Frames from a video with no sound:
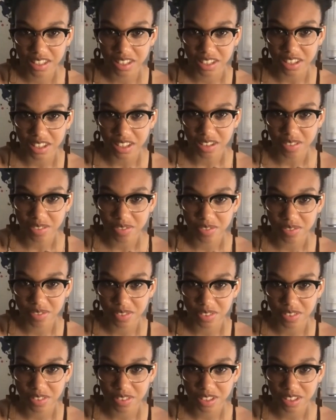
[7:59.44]
Oh,
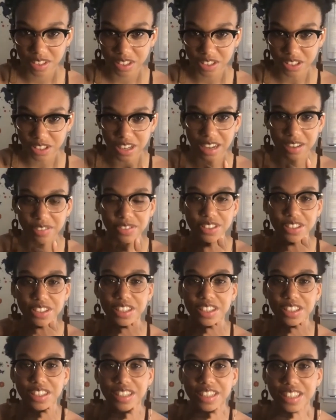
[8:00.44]
you have
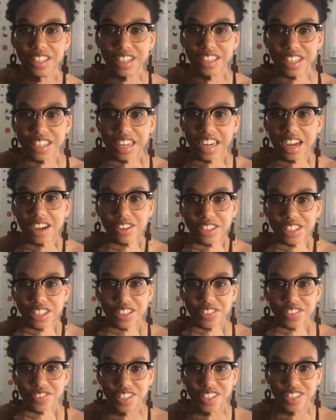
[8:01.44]
to allow it
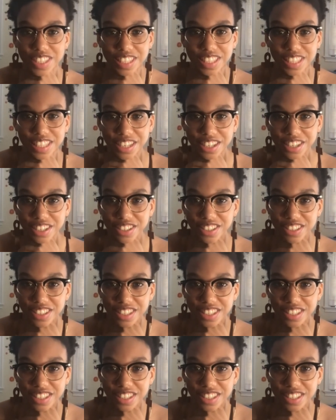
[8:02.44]
to be shared.